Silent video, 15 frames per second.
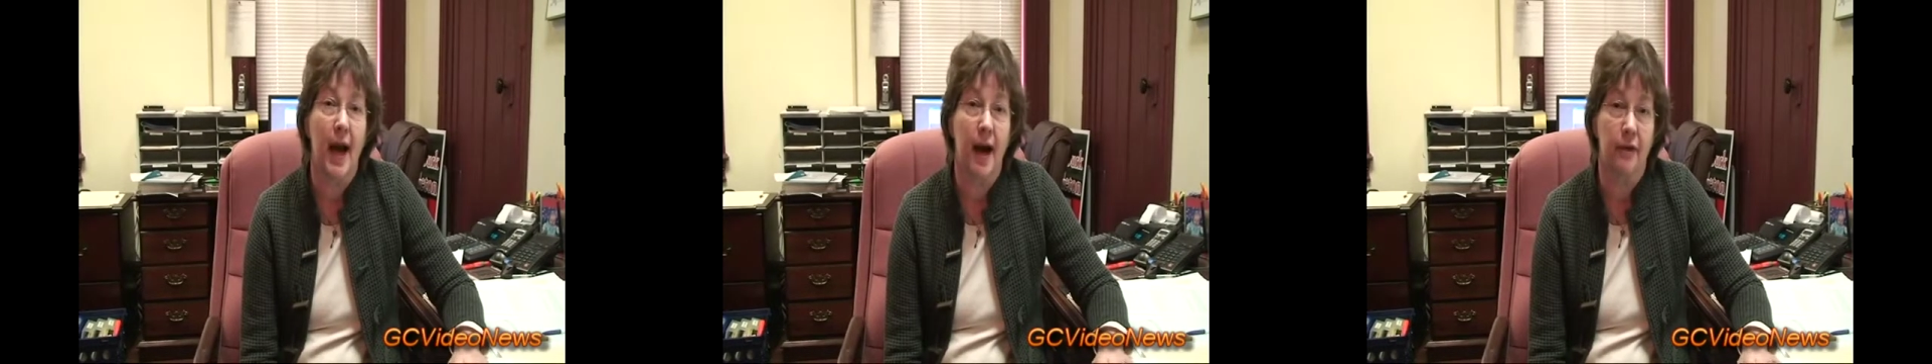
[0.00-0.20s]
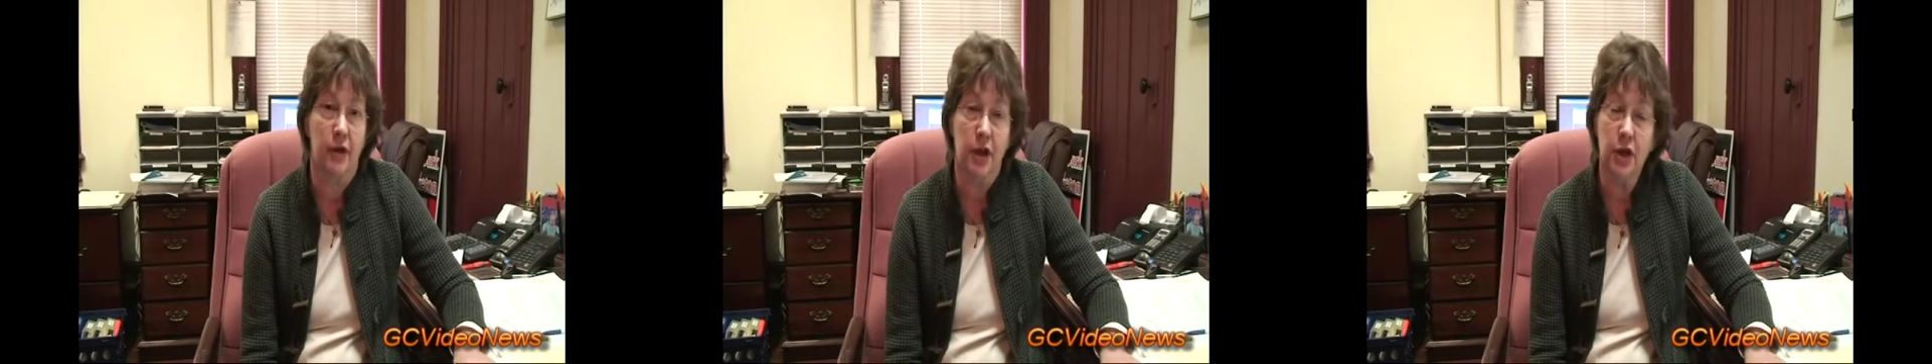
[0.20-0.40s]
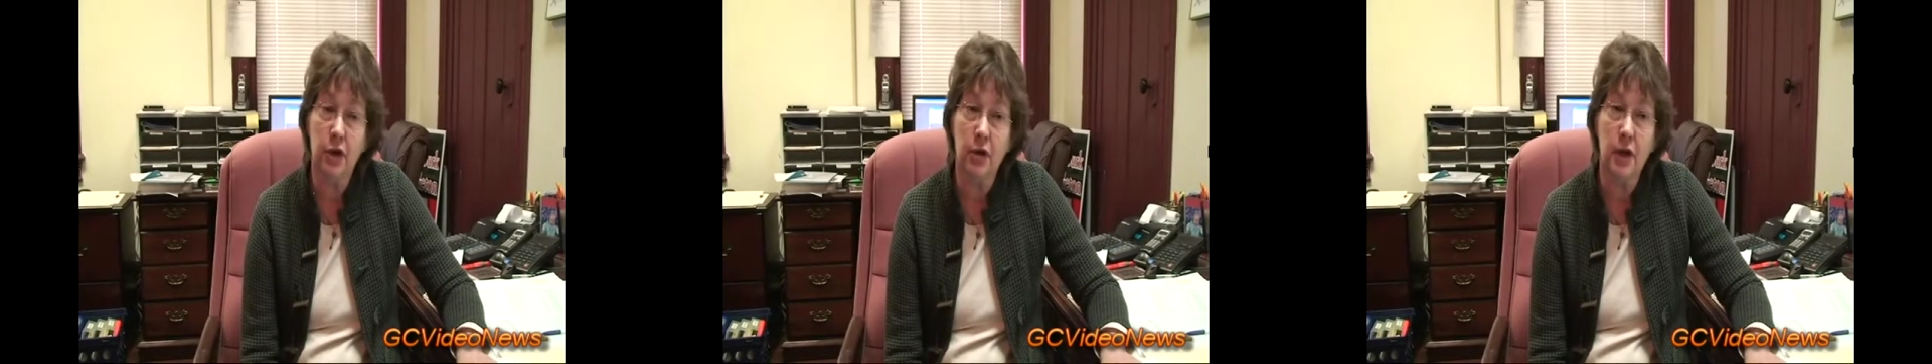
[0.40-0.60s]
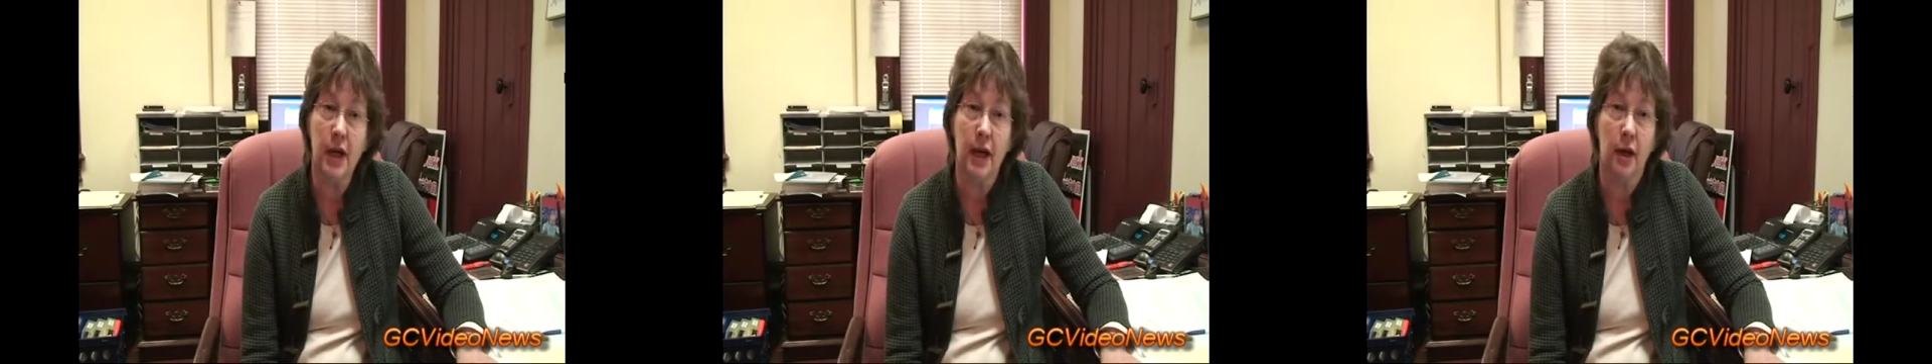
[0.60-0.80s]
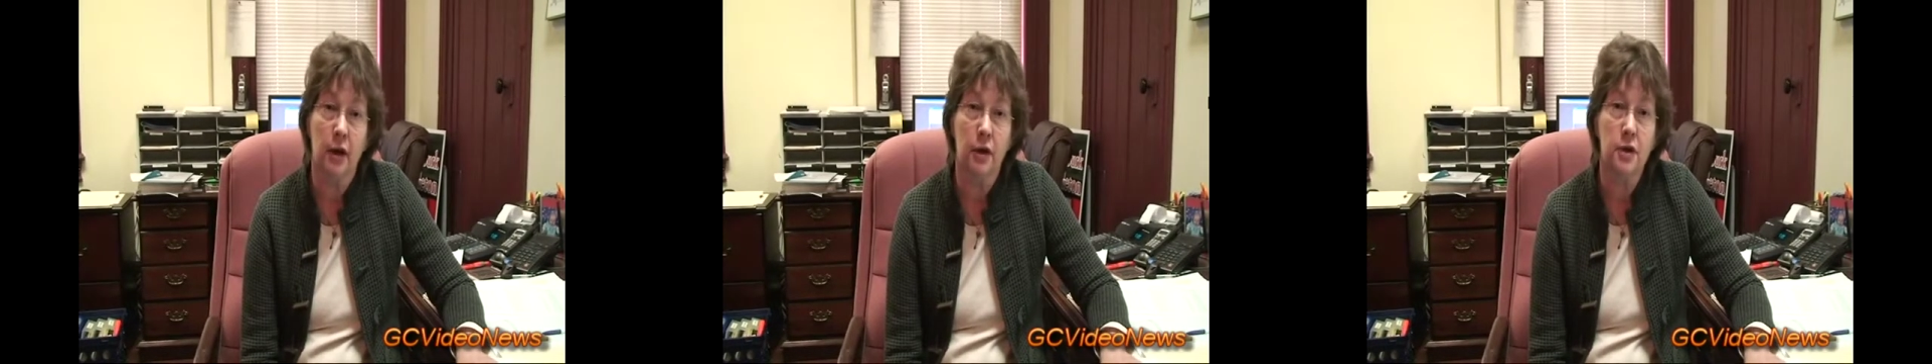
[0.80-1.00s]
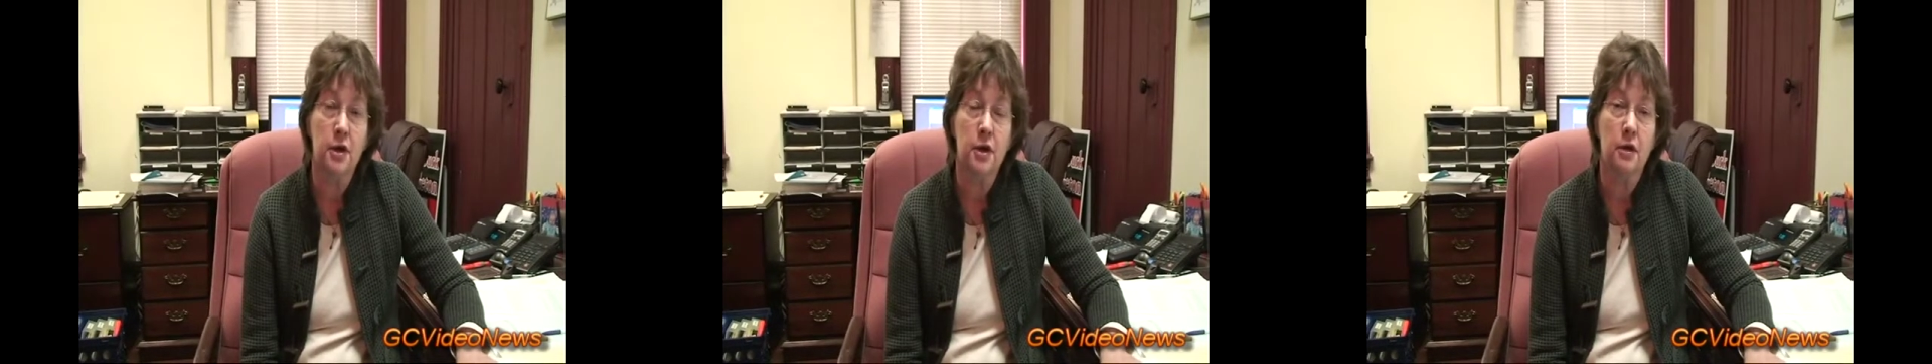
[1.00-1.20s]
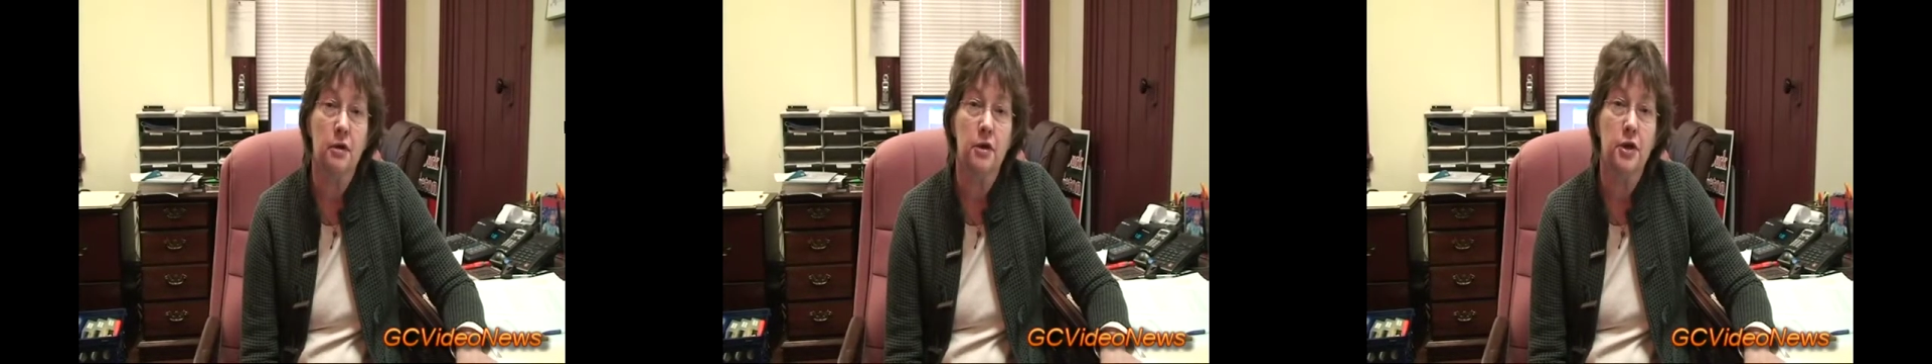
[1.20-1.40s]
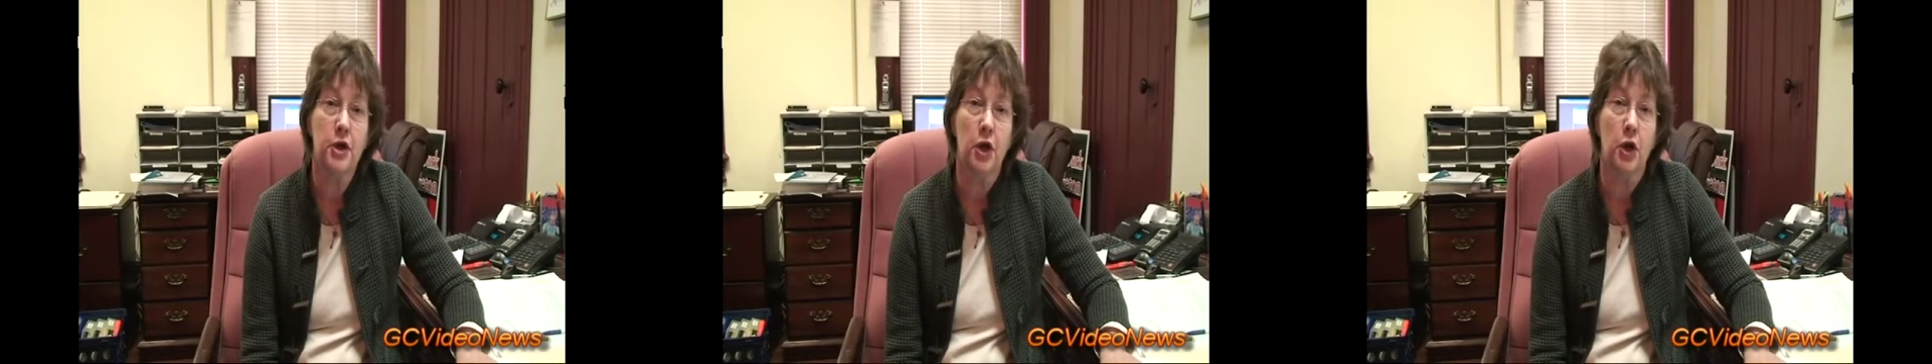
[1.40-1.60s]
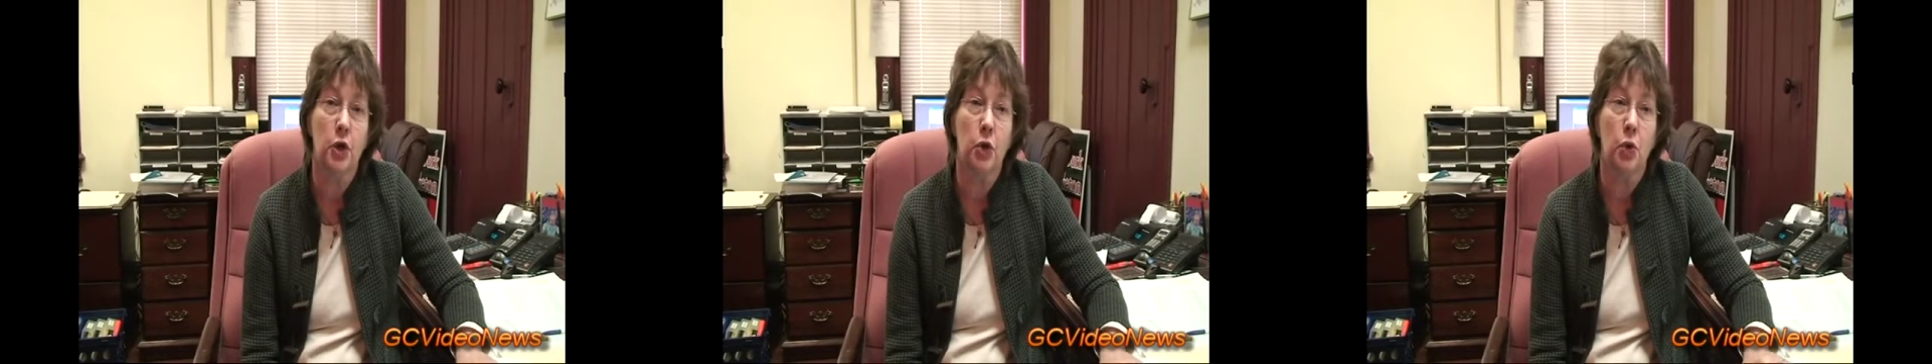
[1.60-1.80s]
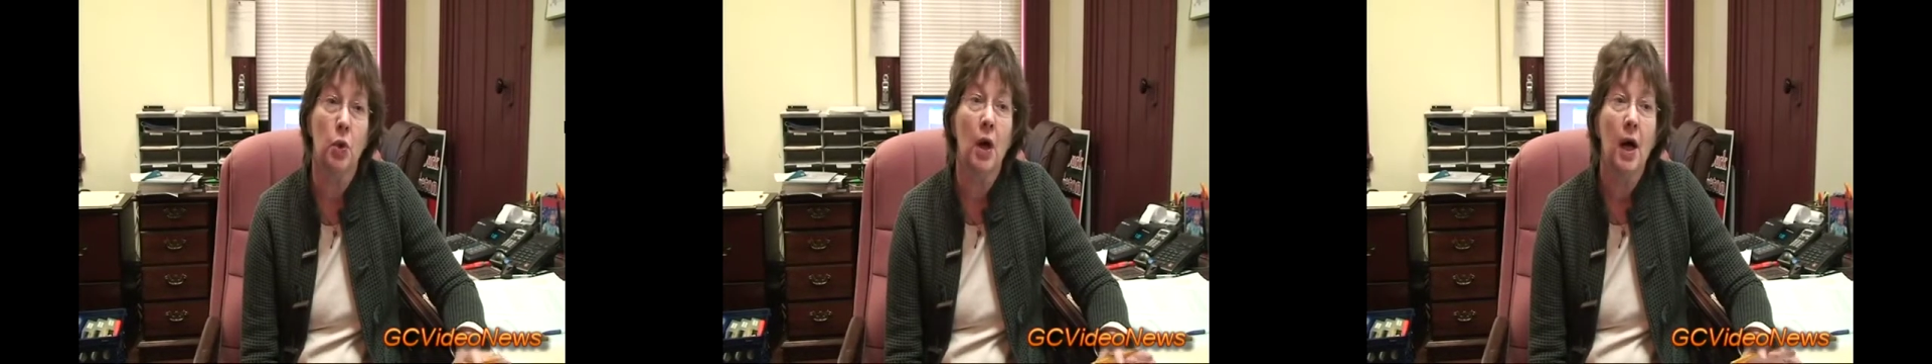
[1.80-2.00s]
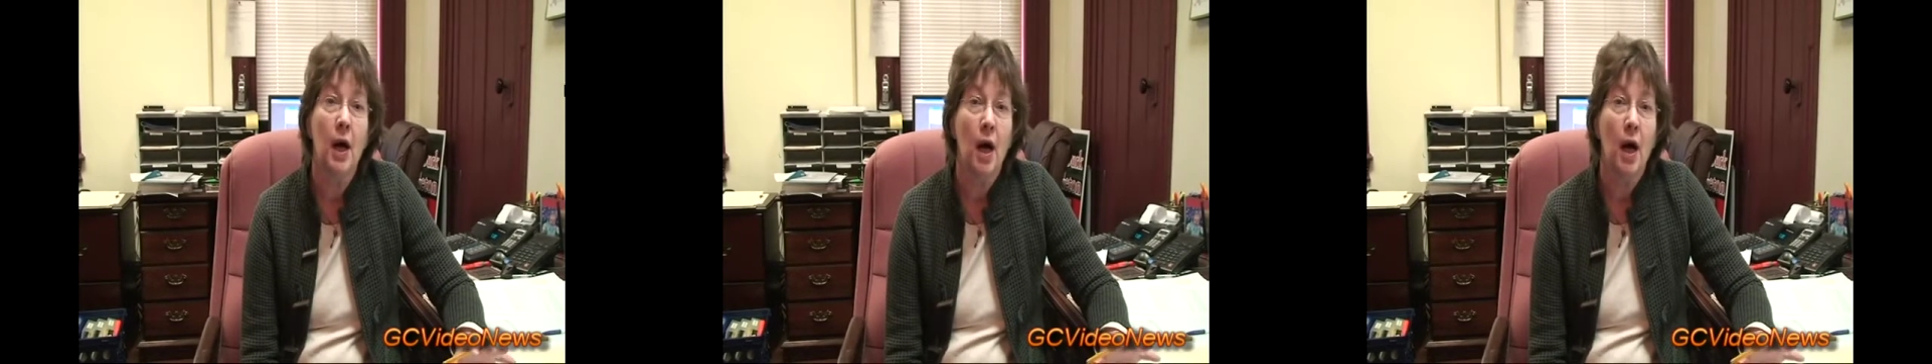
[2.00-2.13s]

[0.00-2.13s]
every 2 years to